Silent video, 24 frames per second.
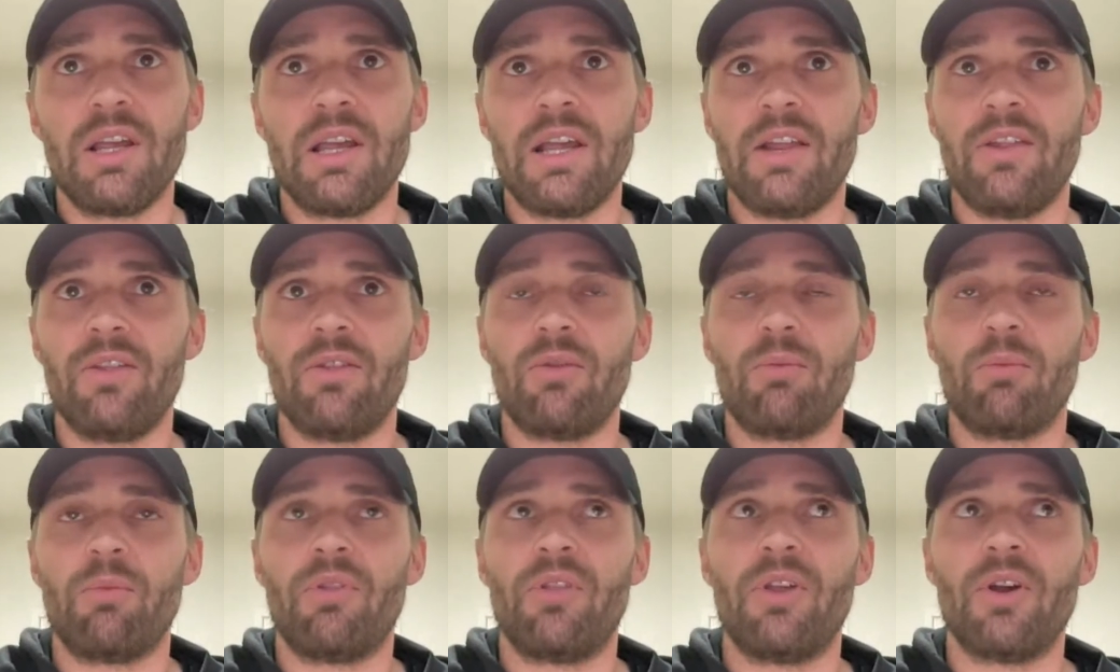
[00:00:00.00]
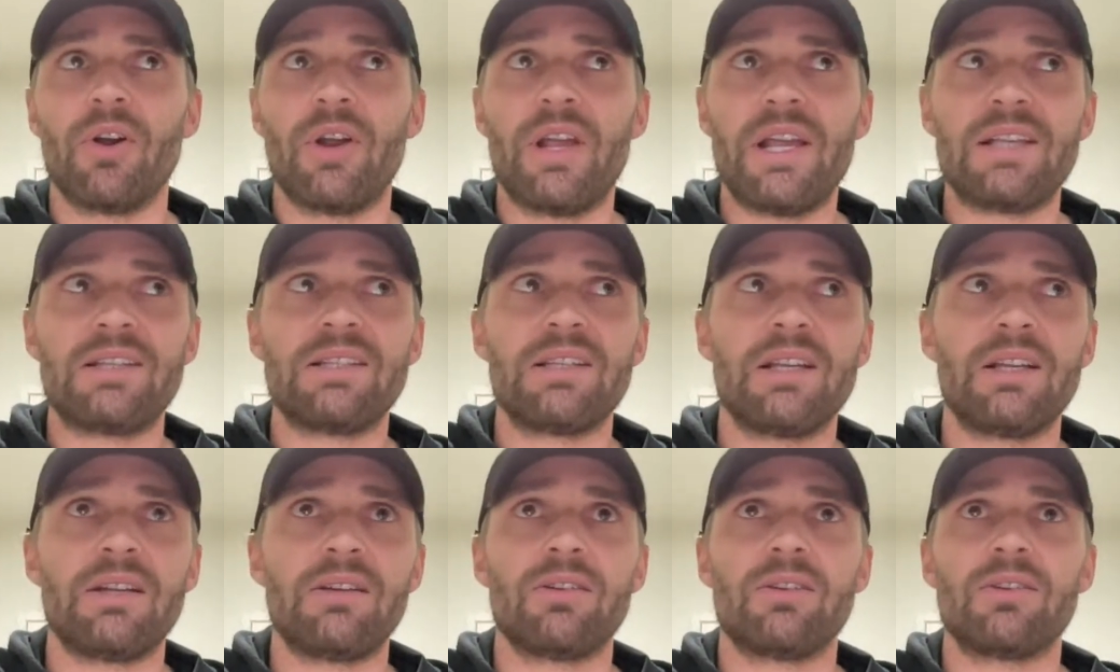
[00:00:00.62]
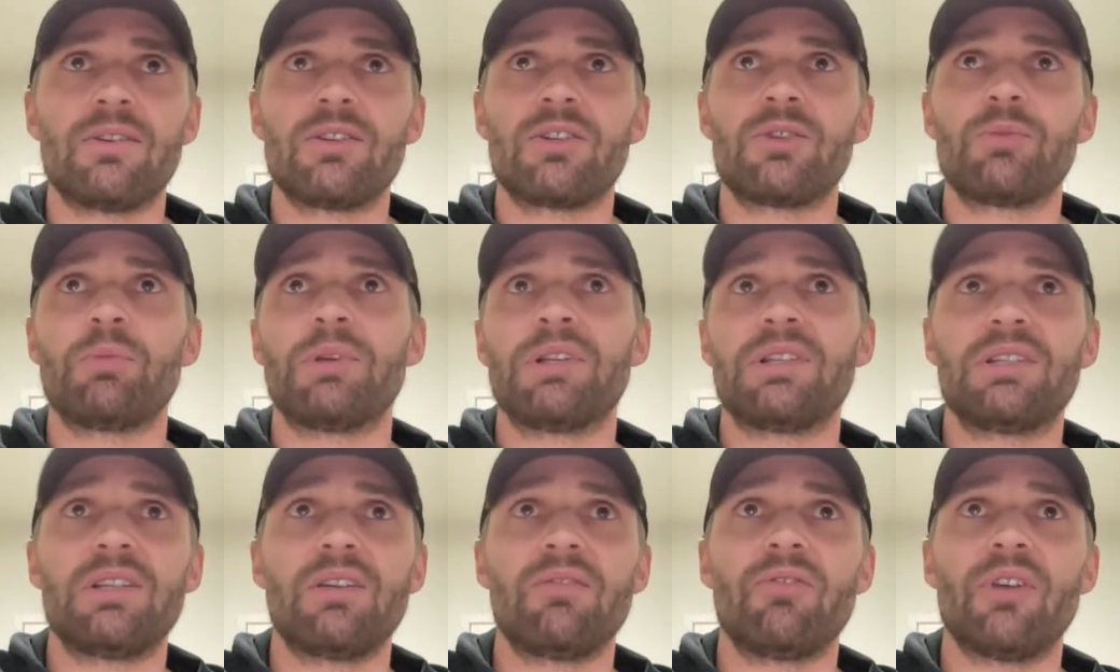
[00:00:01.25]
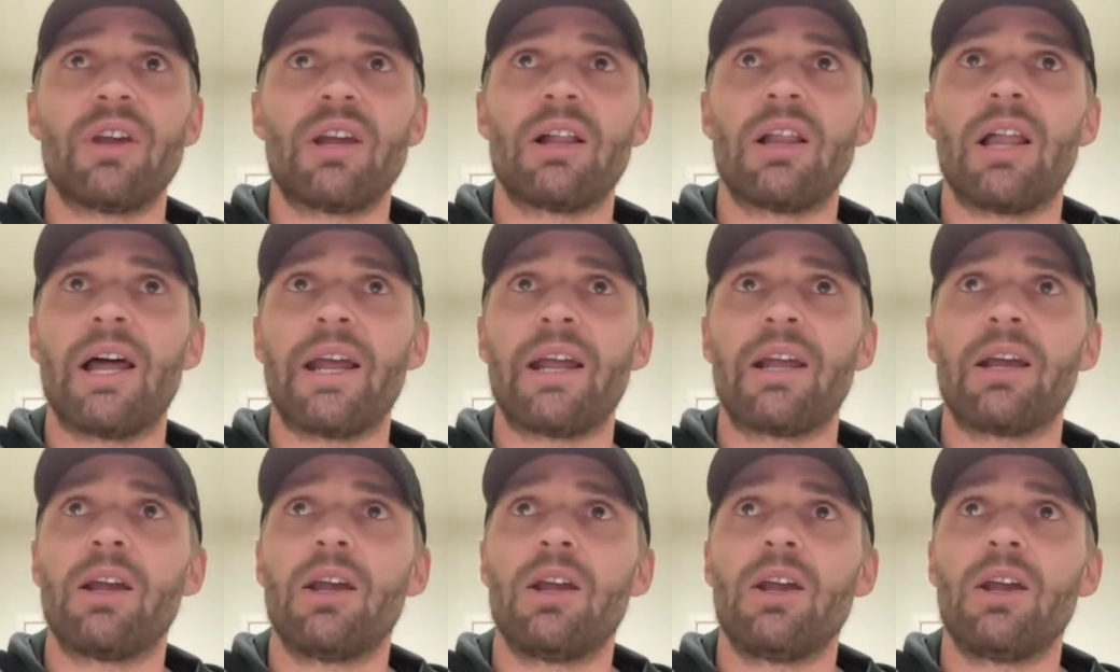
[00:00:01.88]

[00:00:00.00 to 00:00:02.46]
And there isn't specific like